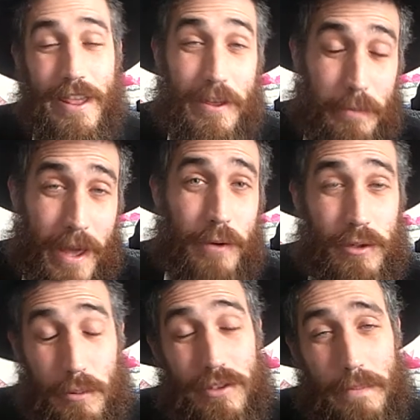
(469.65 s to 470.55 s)
The men who were
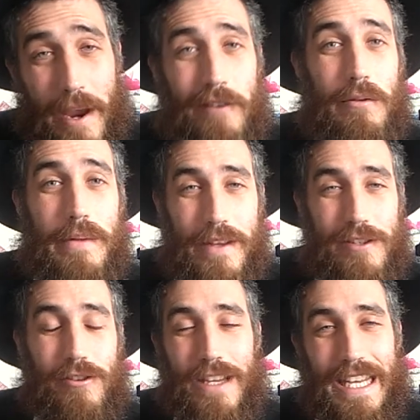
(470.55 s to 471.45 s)
supposed to marry the women, they
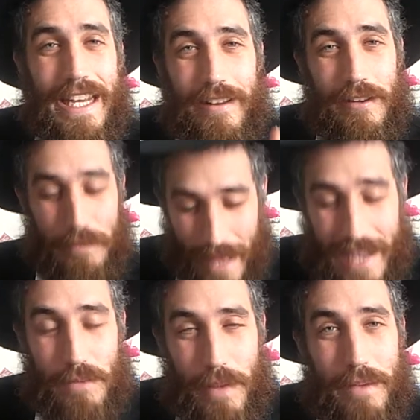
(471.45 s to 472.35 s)
started killing
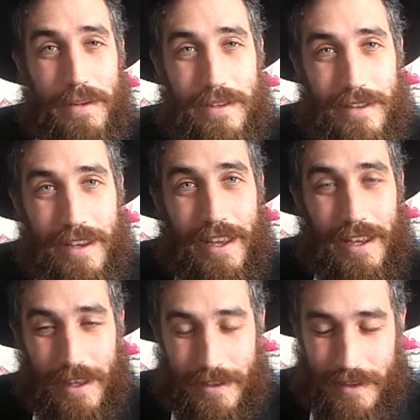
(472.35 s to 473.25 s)
as babies.
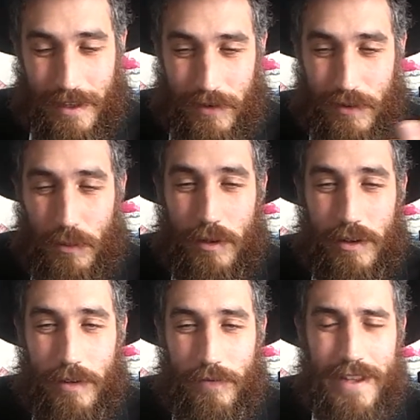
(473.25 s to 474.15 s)
It's there's a word
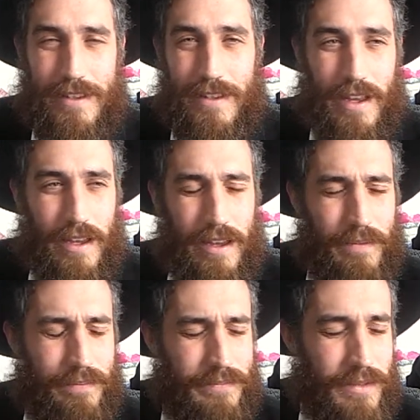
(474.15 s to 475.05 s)
infested that, and